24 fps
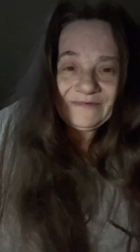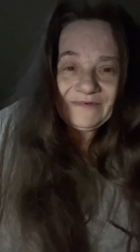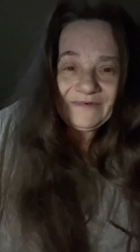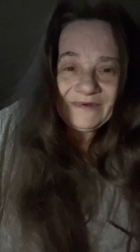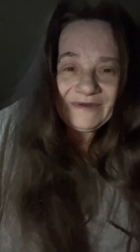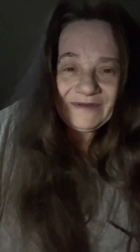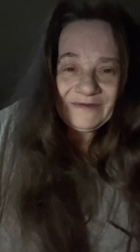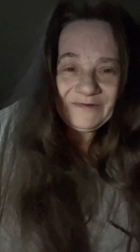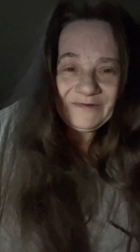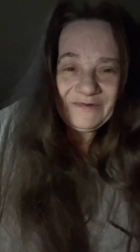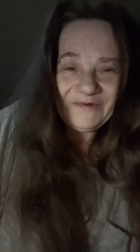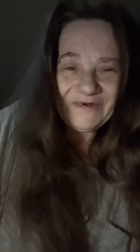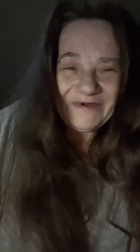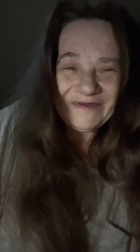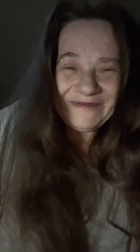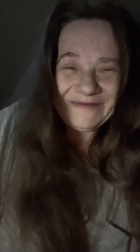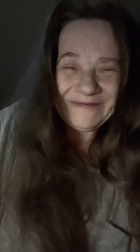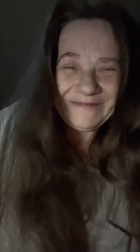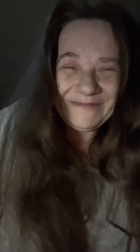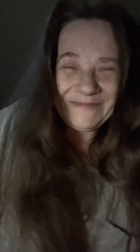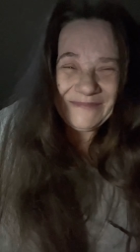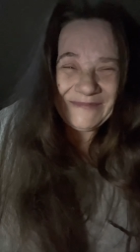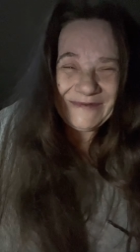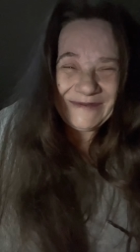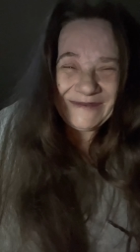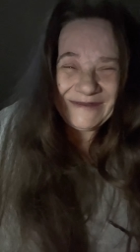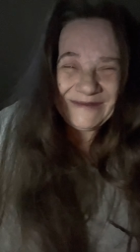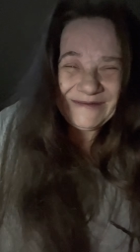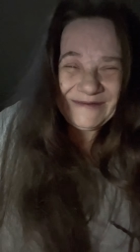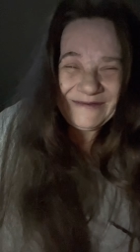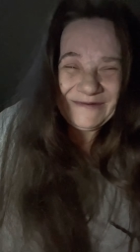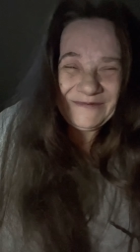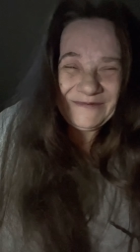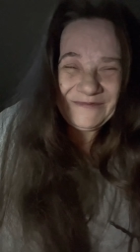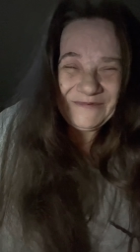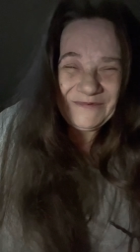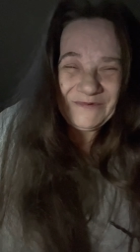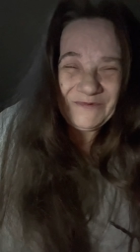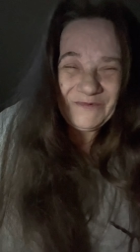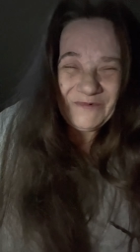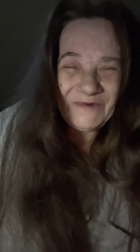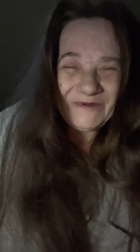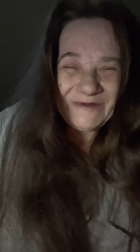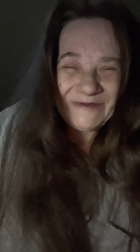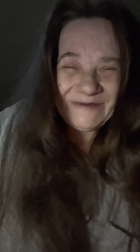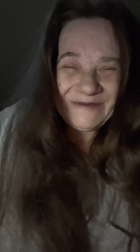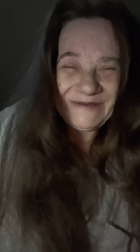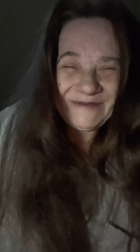anyone because if you
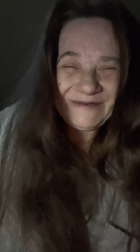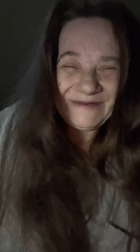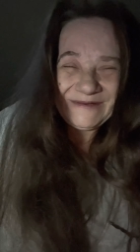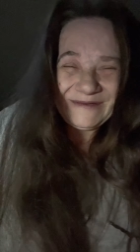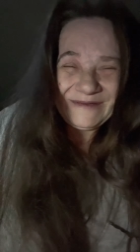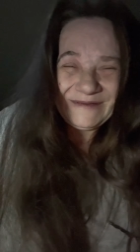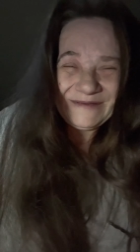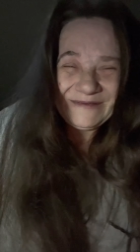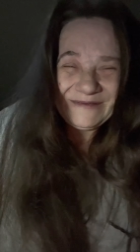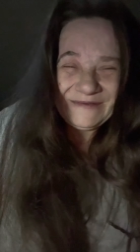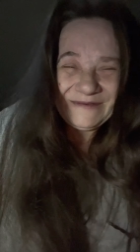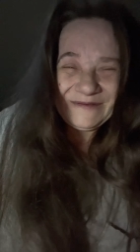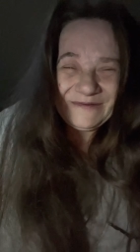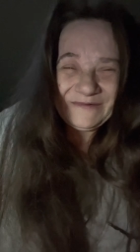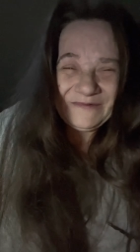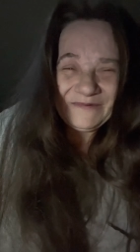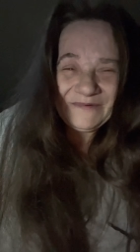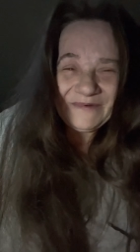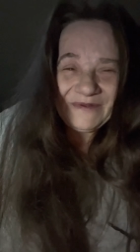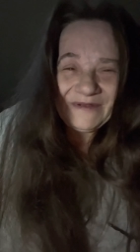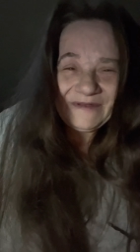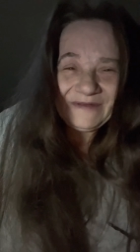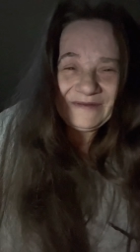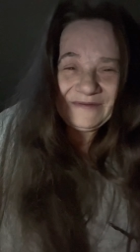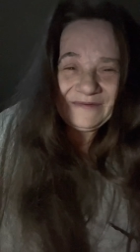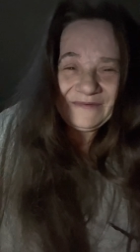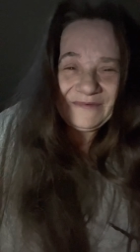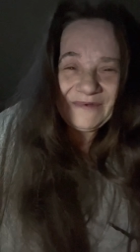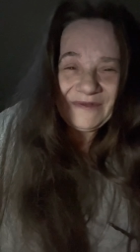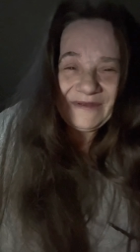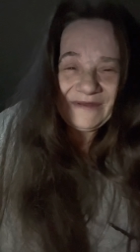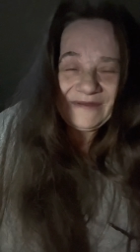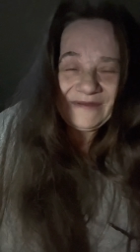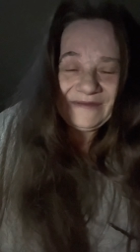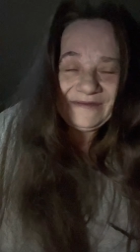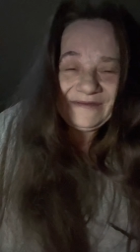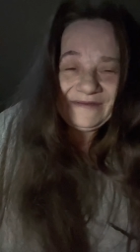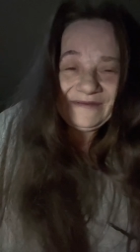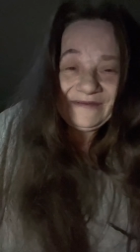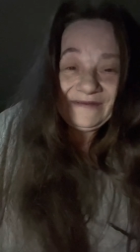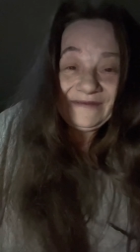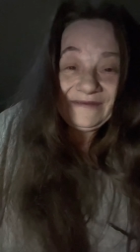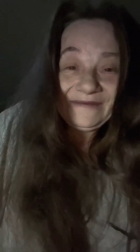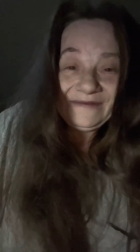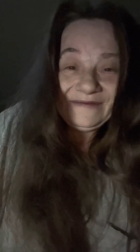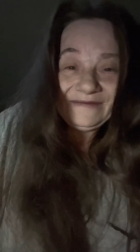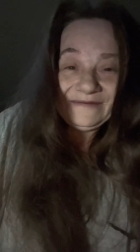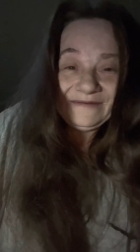want to see it it's a great great
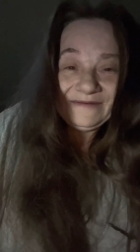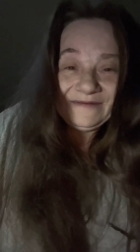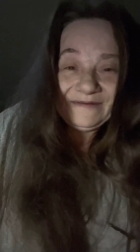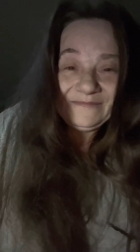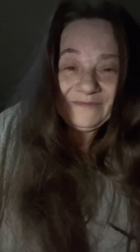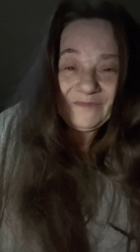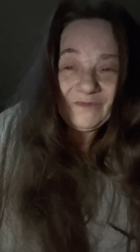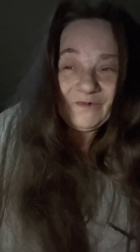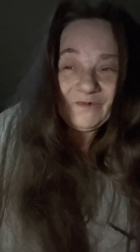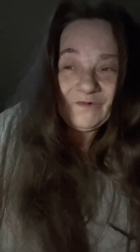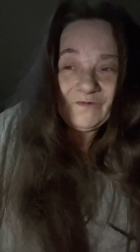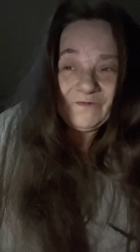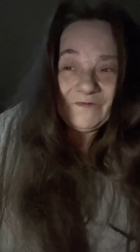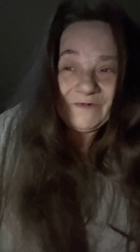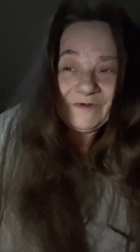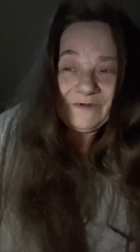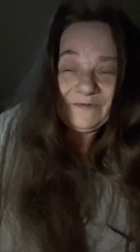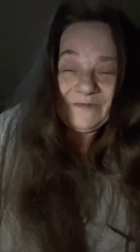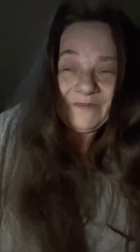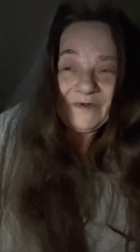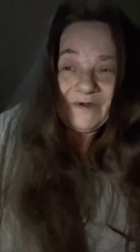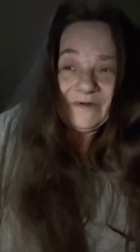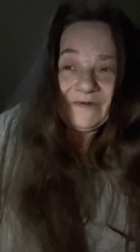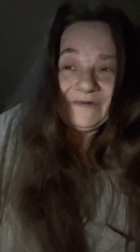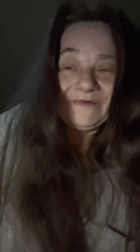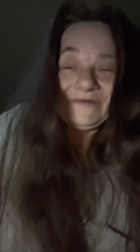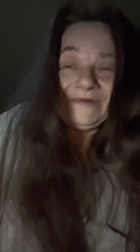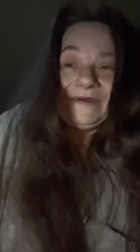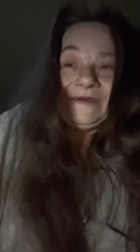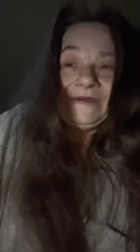Indian movie about